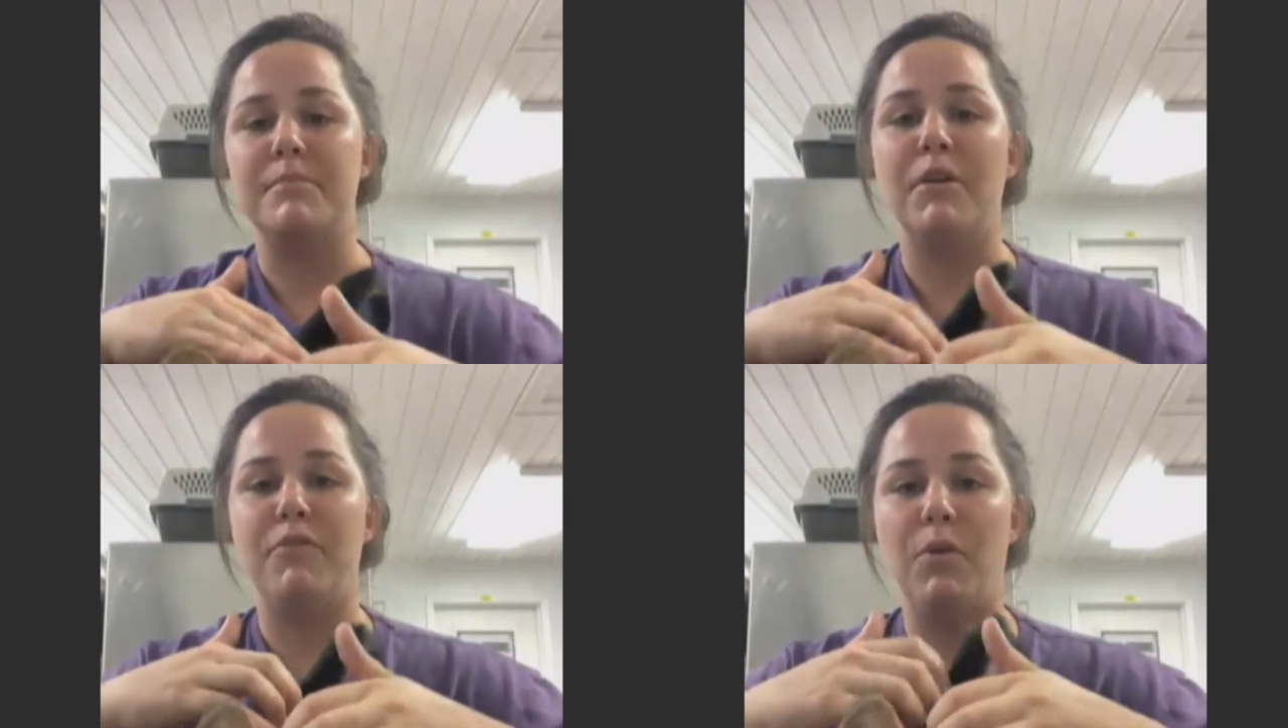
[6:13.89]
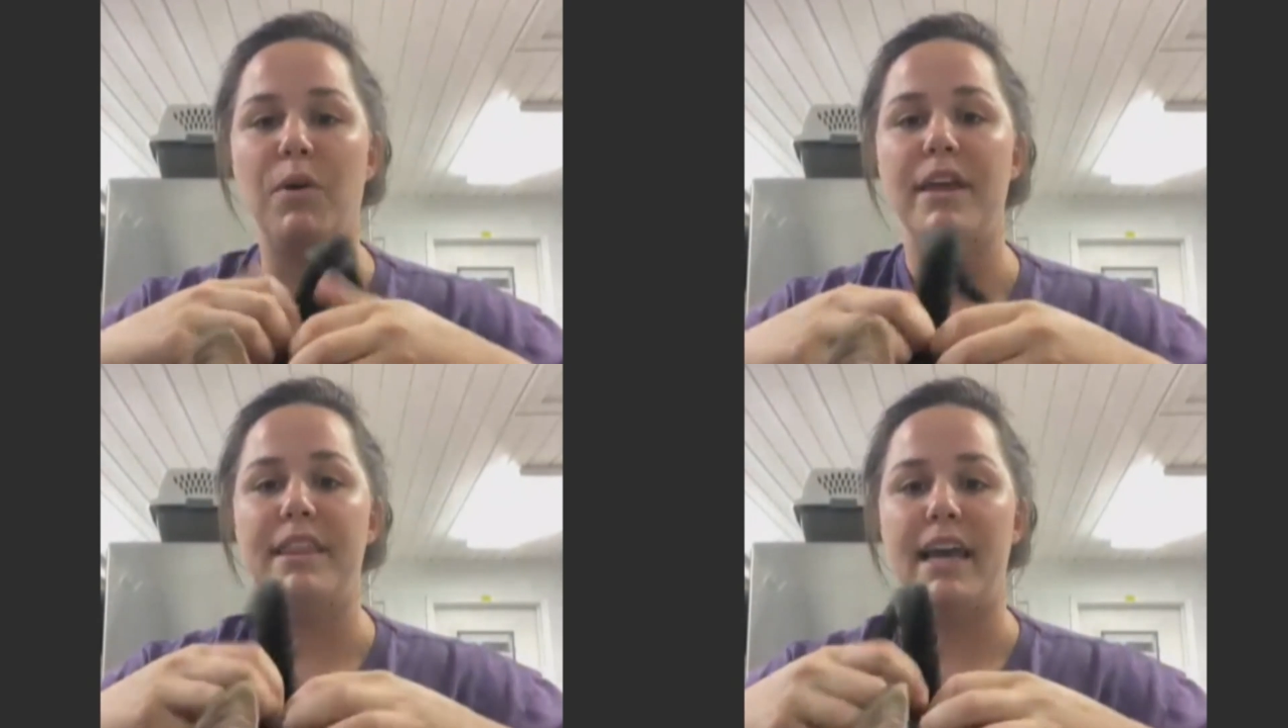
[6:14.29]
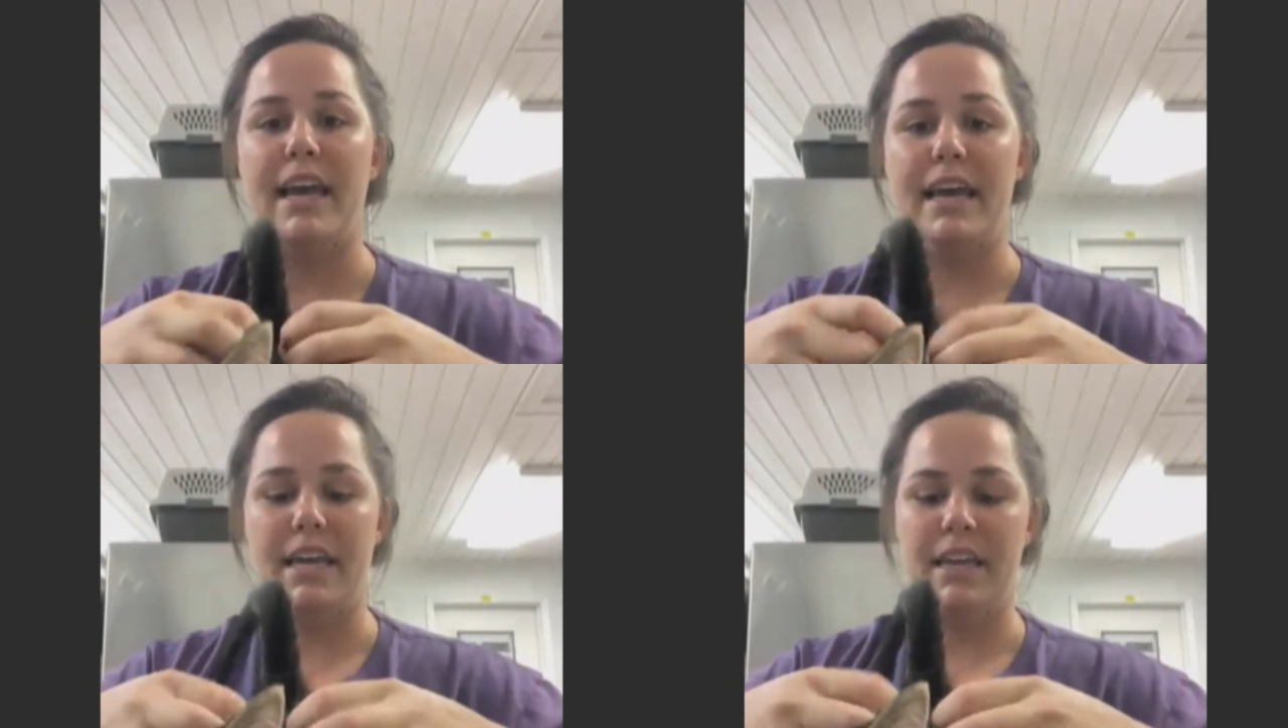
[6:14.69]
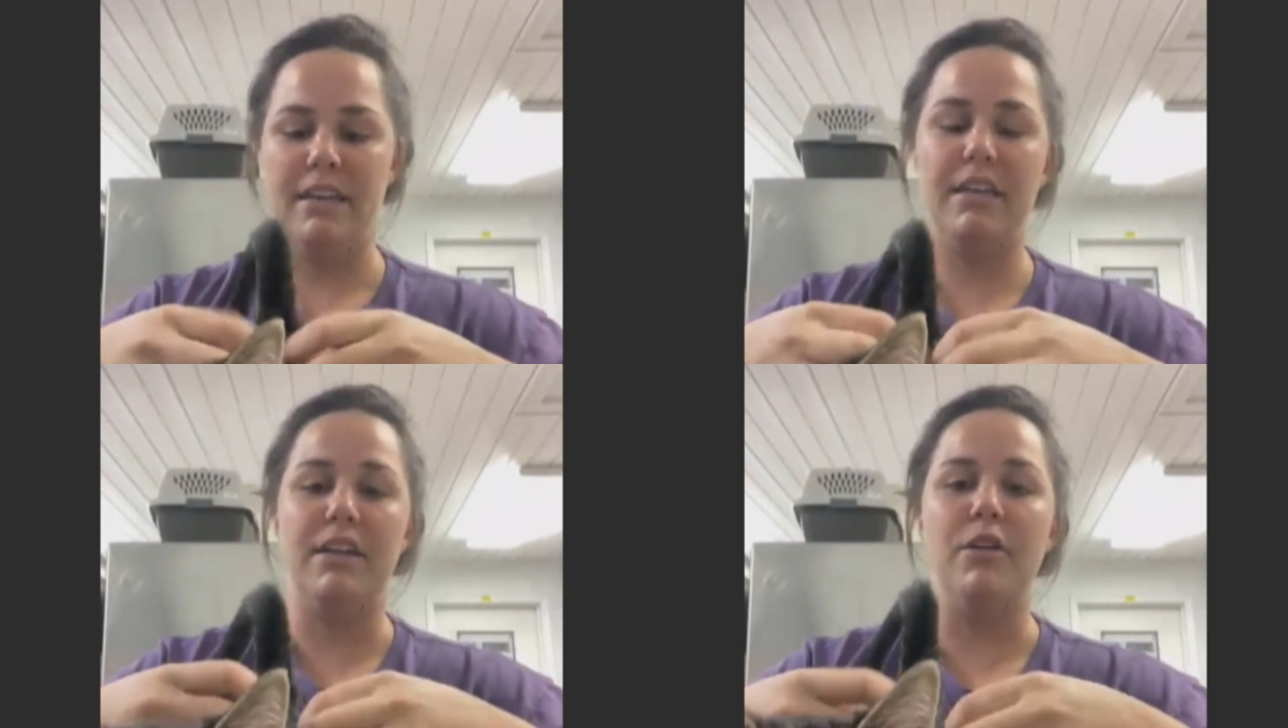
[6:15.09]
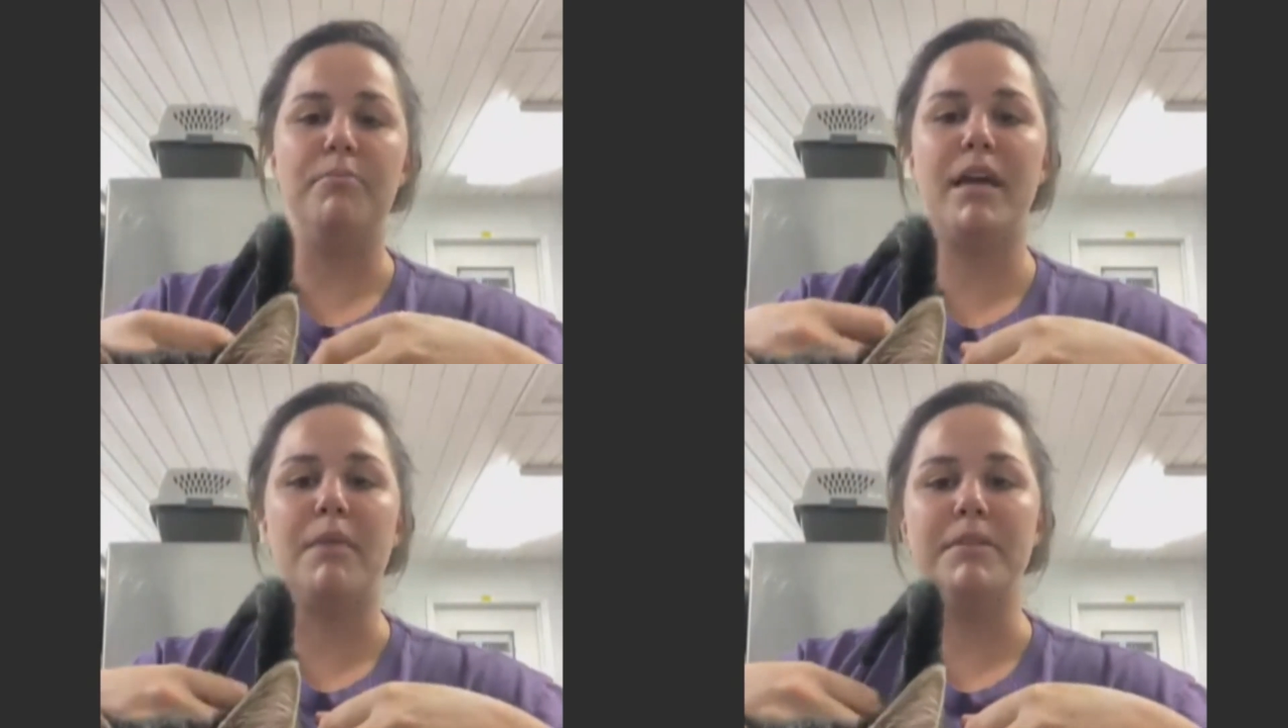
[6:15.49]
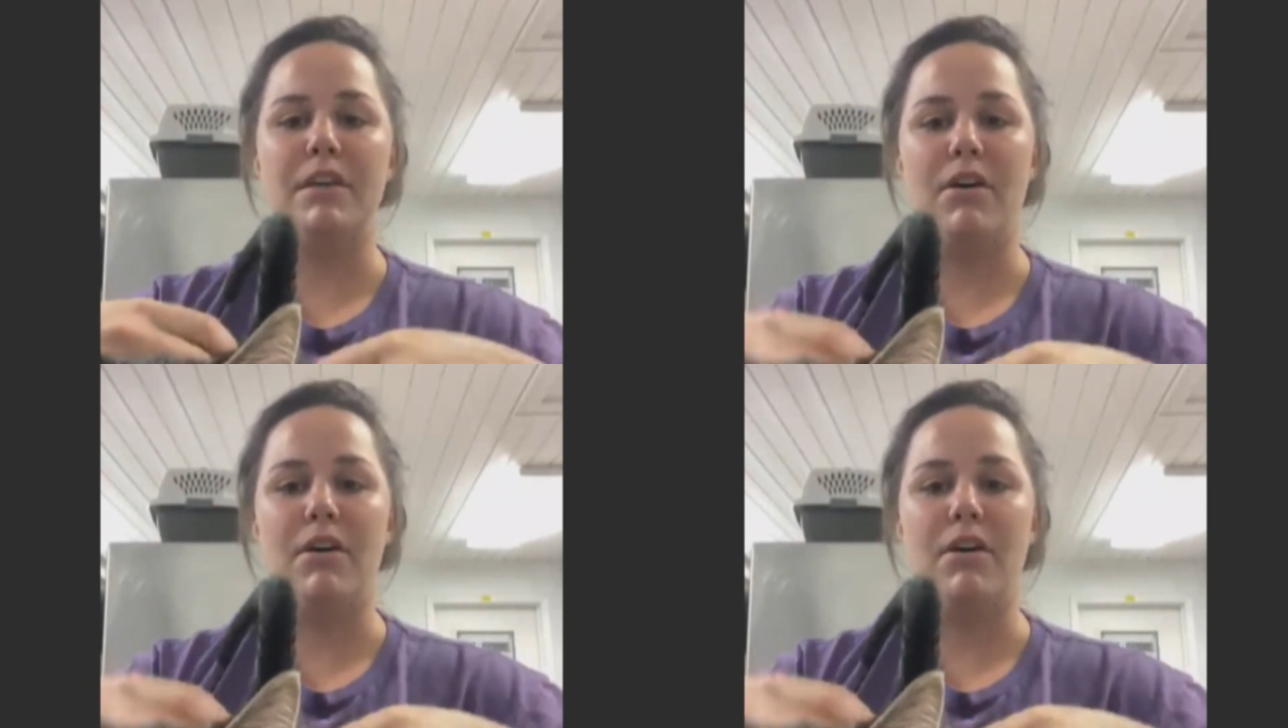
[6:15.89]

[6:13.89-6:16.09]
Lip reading: before they, you know, become adult